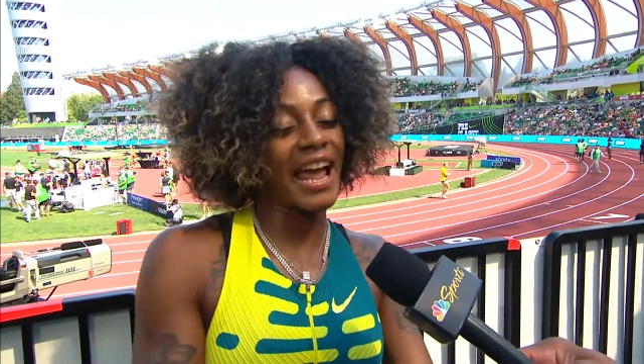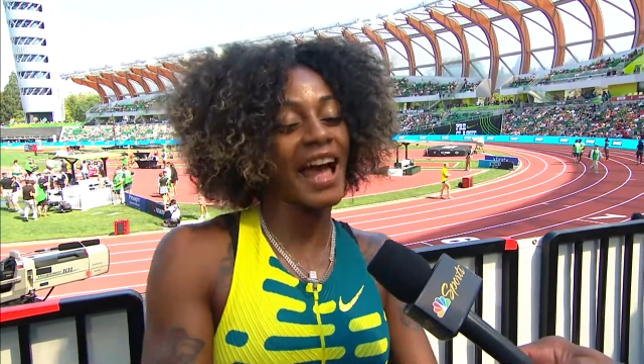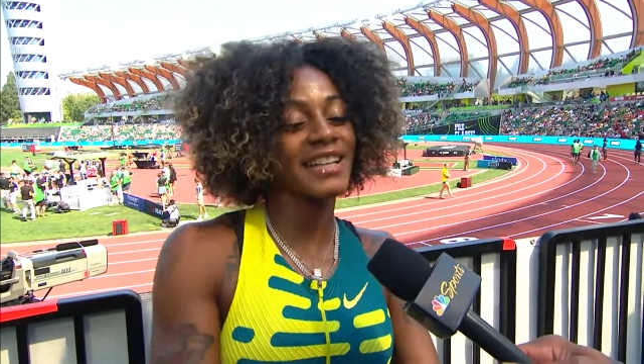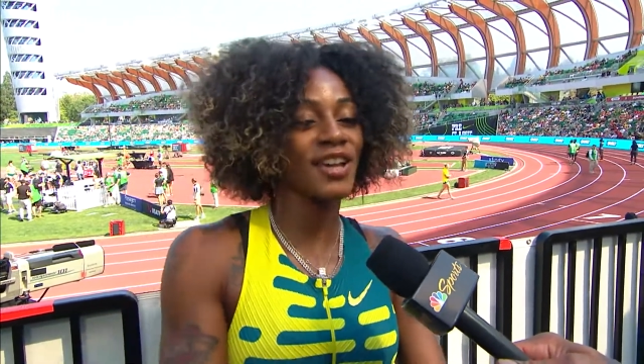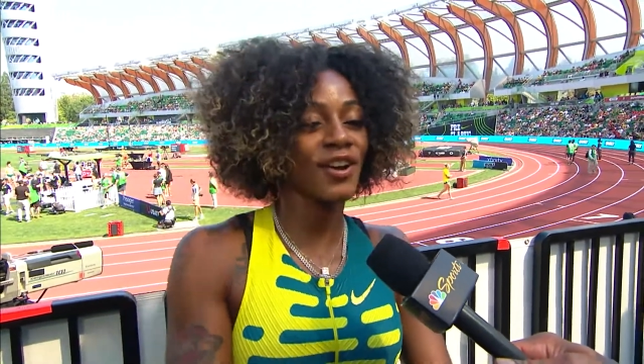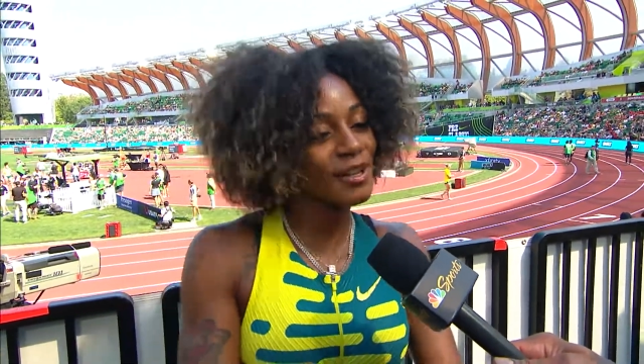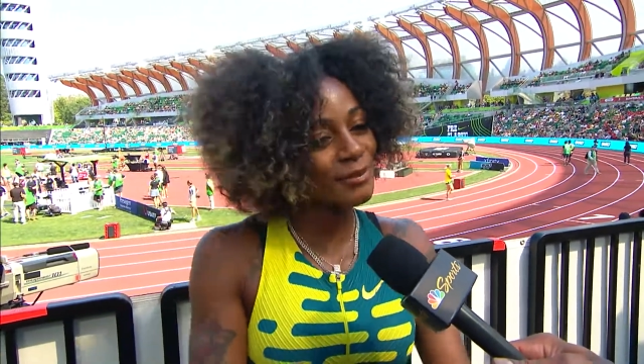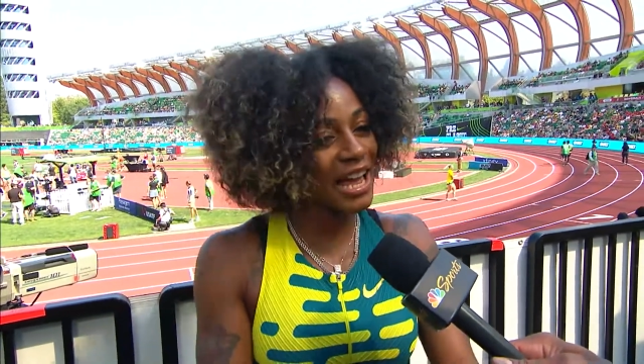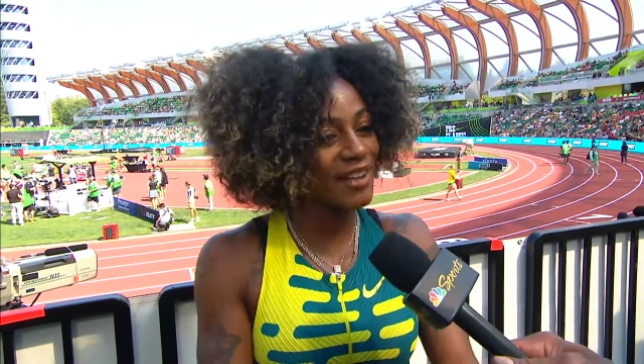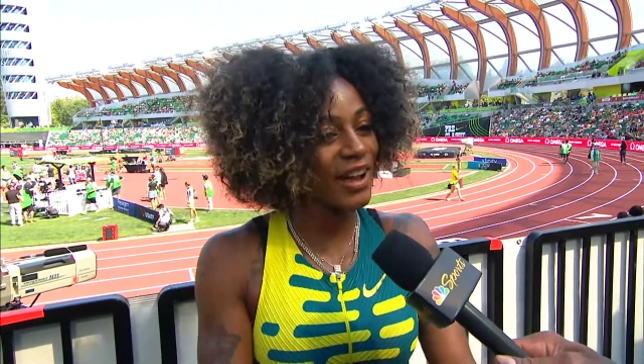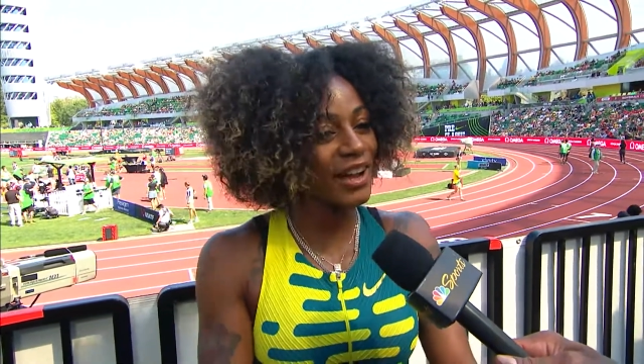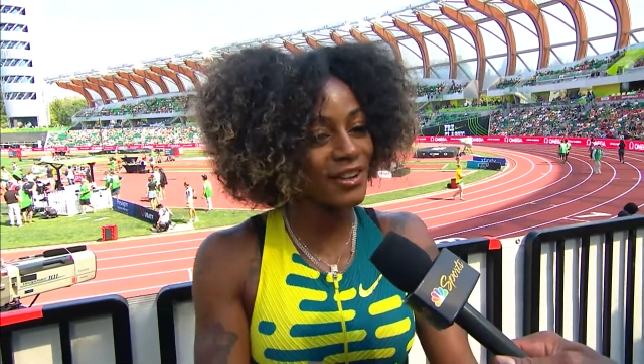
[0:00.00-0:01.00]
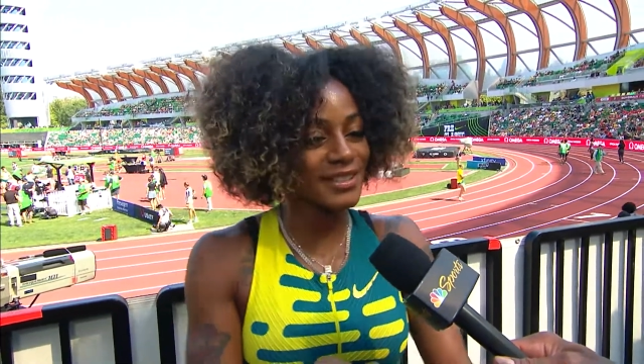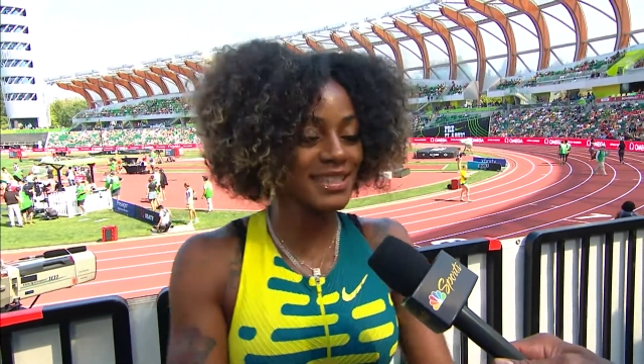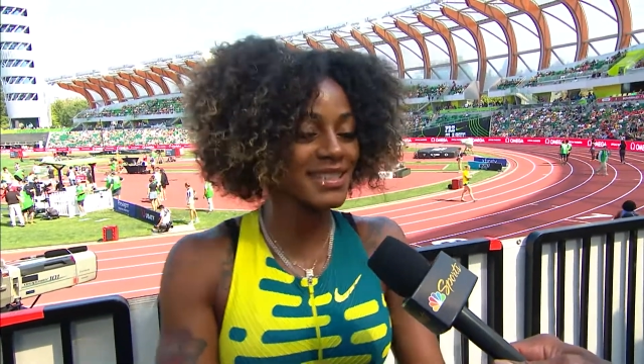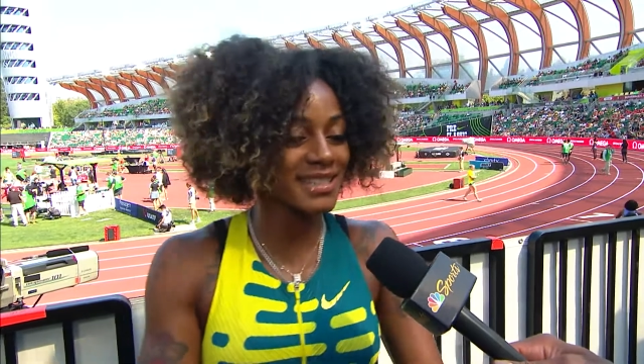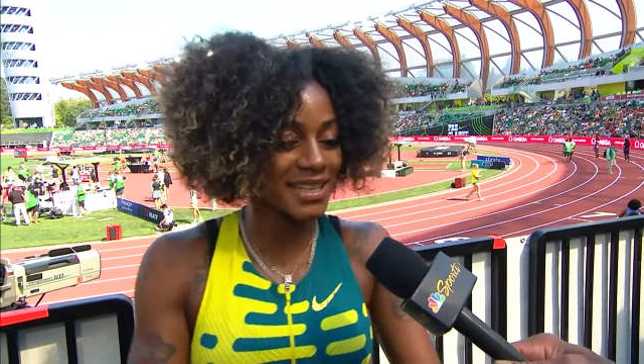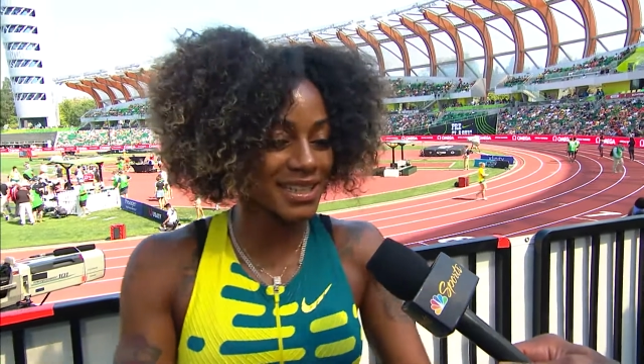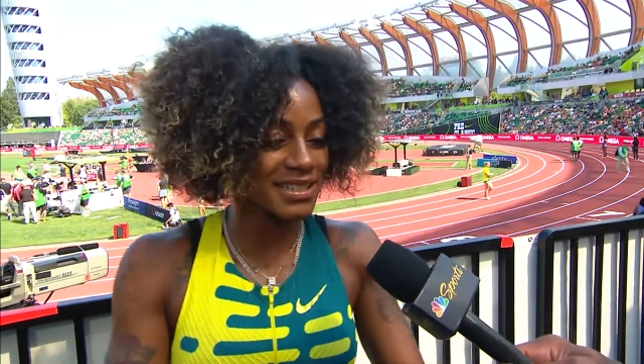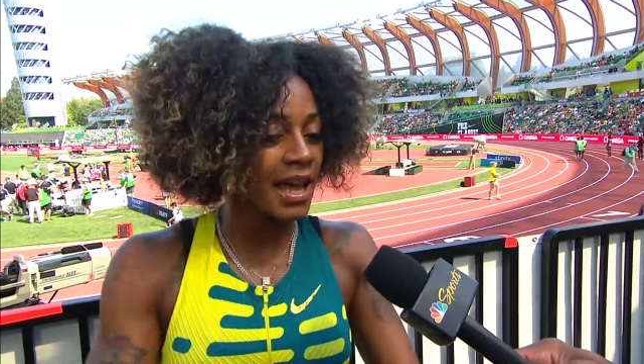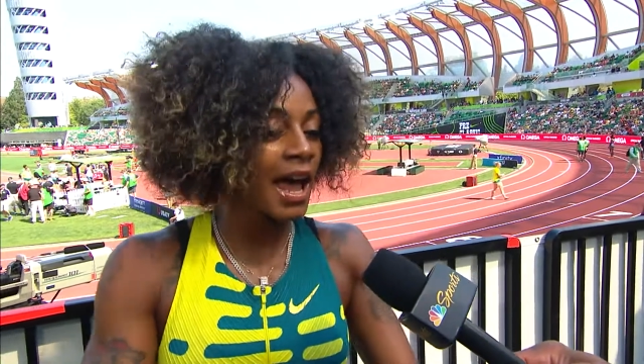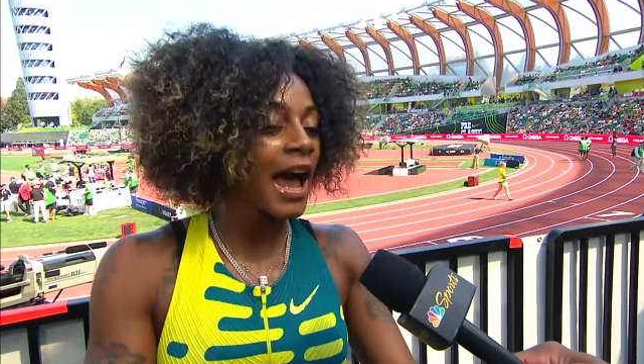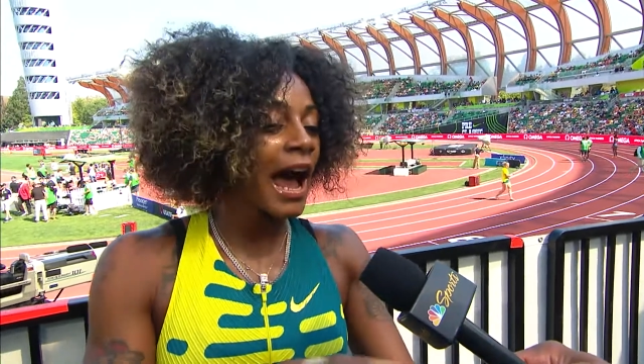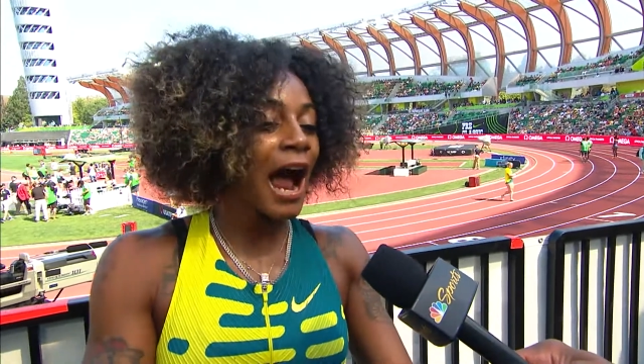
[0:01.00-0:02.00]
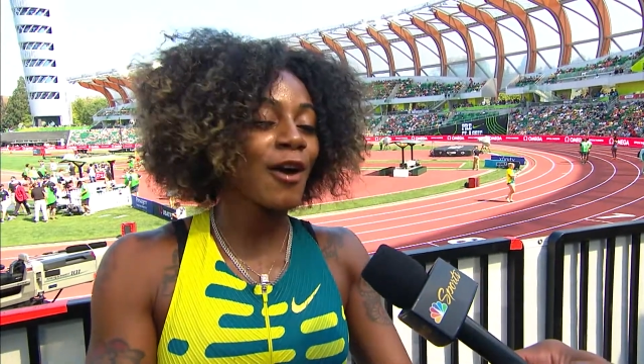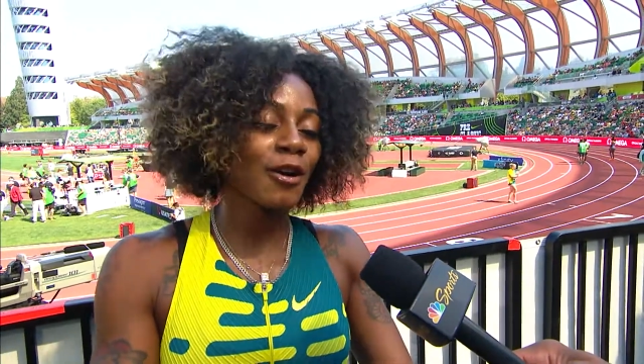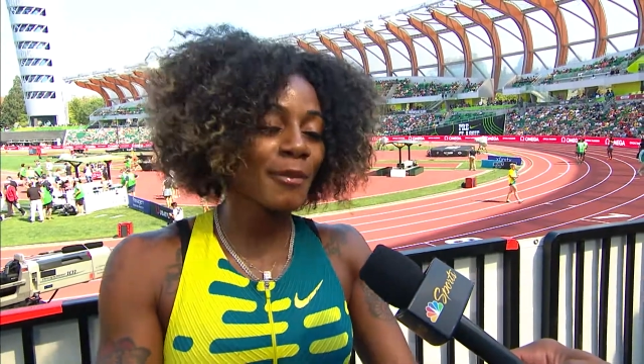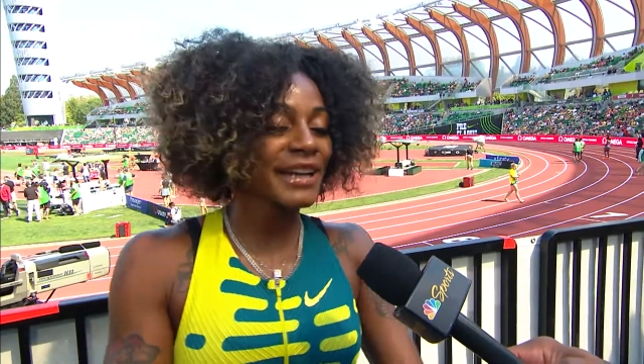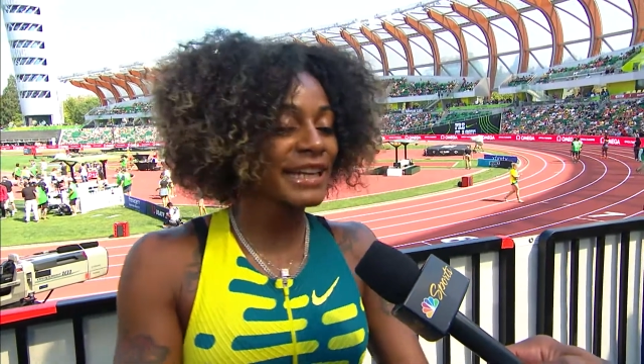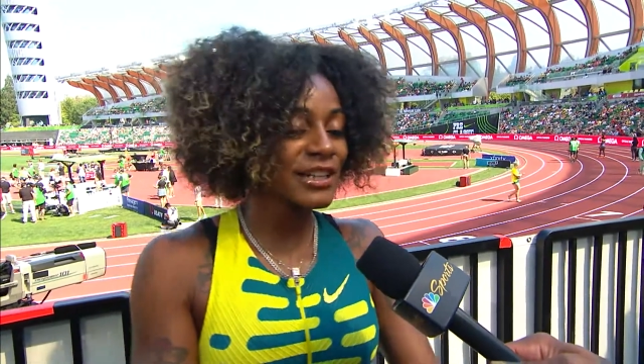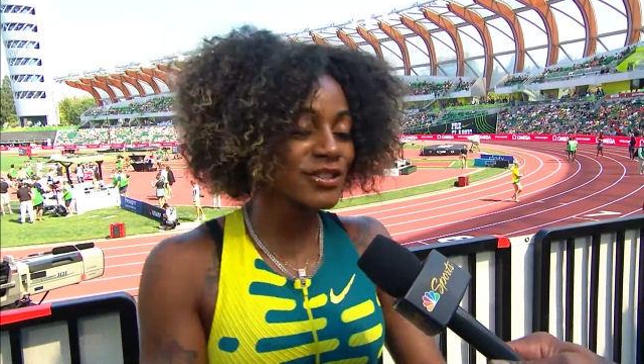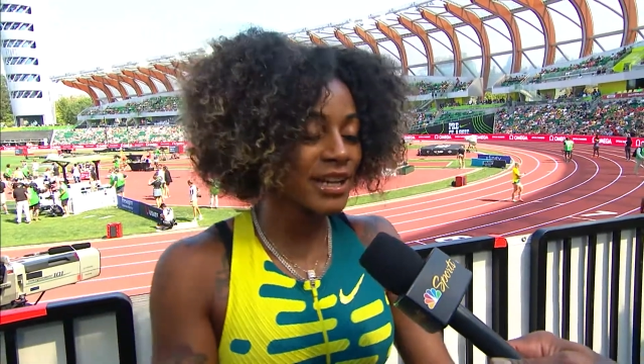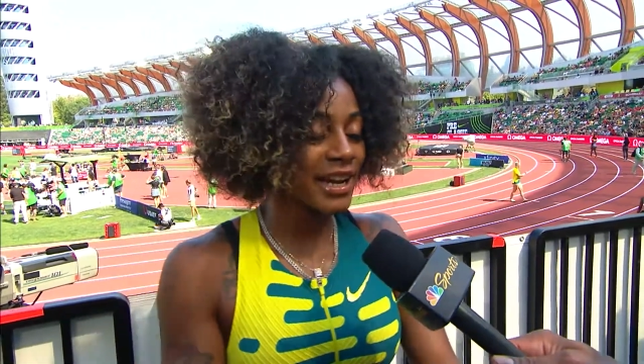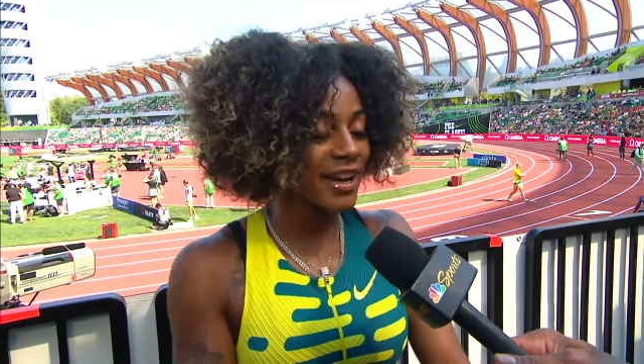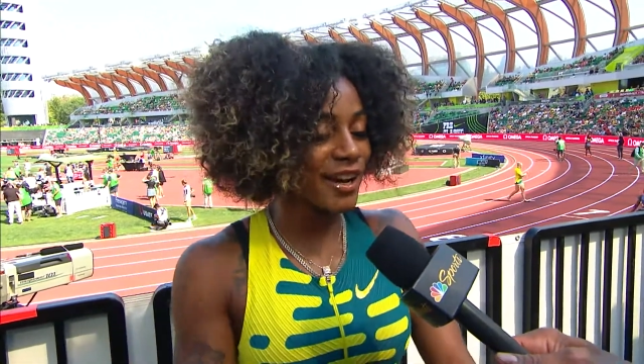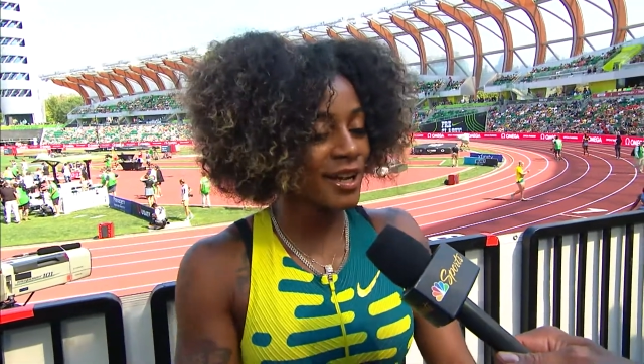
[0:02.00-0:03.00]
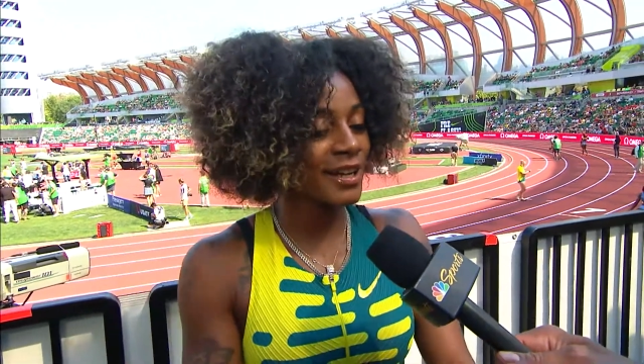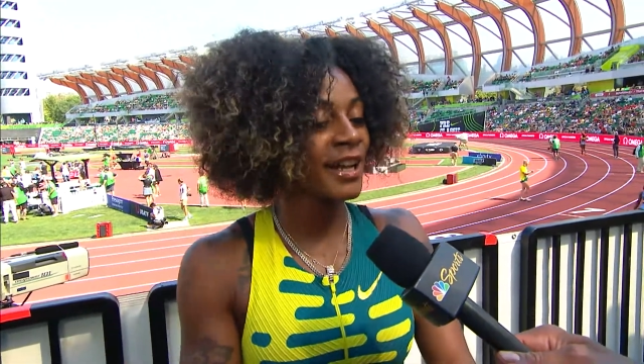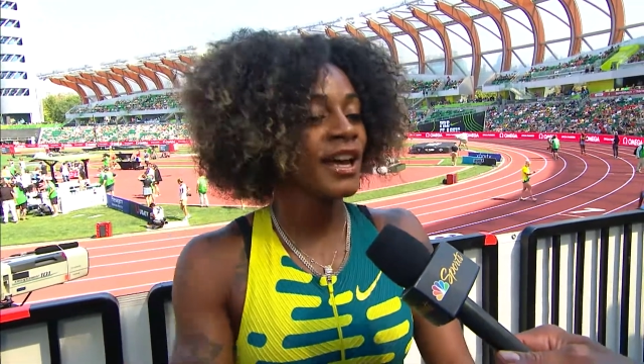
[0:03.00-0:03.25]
I told him that if I go 10-6, I wear my natural hair.